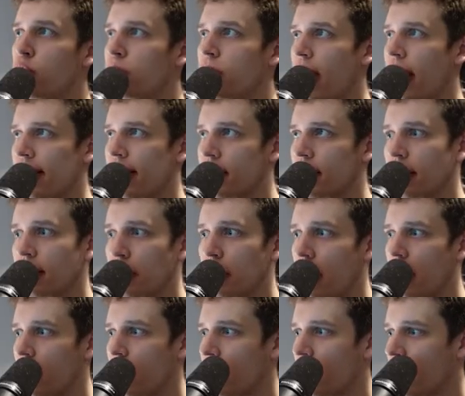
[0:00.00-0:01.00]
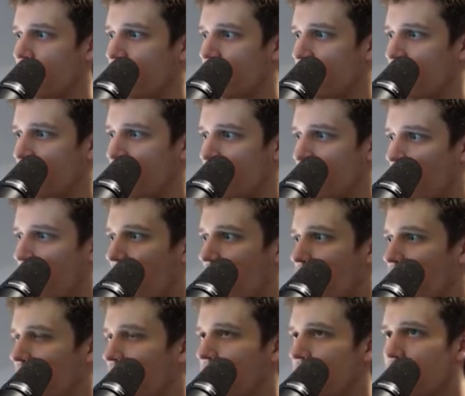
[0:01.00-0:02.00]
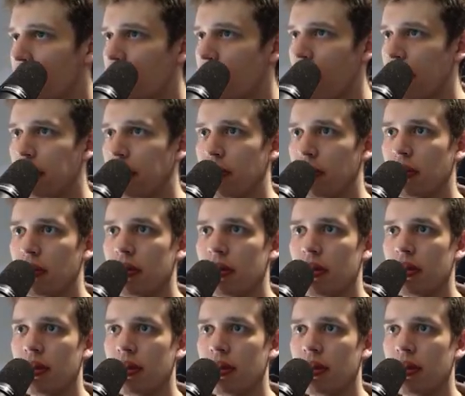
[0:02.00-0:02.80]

challenge as well. Holy crap, dude.